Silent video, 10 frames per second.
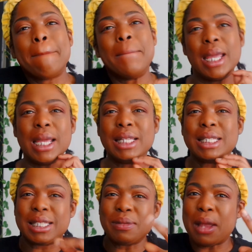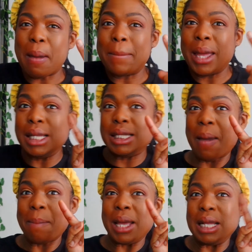Peace, peace,
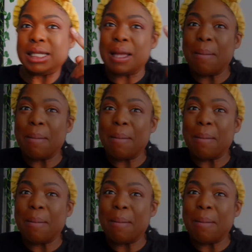peace,